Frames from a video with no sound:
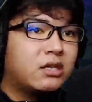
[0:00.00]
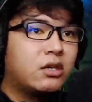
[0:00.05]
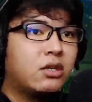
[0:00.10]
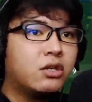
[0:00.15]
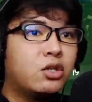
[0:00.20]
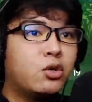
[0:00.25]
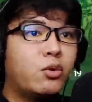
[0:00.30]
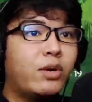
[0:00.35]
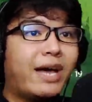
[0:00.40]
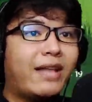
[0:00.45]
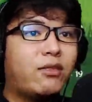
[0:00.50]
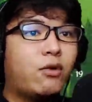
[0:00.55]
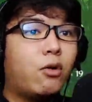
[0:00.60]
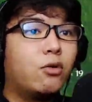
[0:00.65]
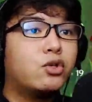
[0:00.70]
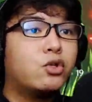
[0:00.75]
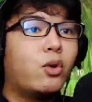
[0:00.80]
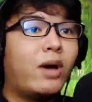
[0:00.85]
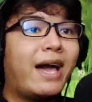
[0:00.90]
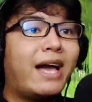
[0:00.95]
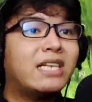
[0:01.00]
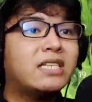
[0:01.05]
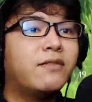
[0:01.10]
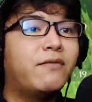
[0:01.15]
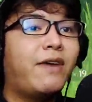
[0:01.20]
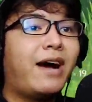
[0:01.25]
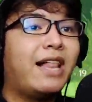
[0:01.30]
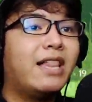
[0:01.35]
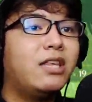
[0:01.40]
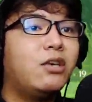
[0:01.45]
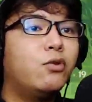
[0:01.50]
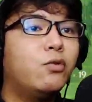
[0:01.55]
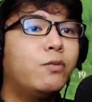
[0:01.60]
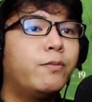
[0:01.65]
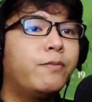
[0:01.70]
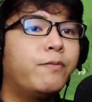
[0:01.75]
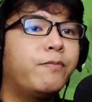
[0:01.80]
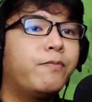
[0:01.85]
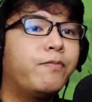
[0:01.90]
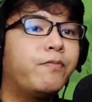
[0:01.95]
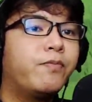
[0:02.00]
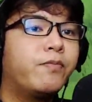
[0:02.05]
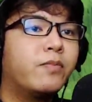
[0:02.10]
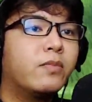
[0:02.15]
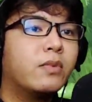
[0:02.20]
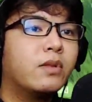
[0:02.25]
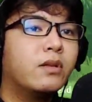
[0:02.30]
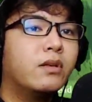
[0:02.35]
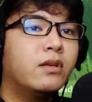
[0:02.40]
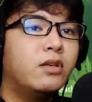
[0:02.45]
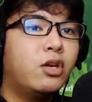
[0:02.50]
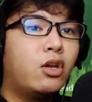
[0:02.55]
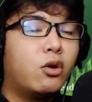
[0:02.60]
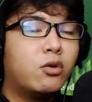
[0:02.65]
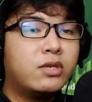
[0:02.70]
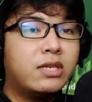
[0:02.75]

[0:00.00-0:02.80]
so that also has value. You know,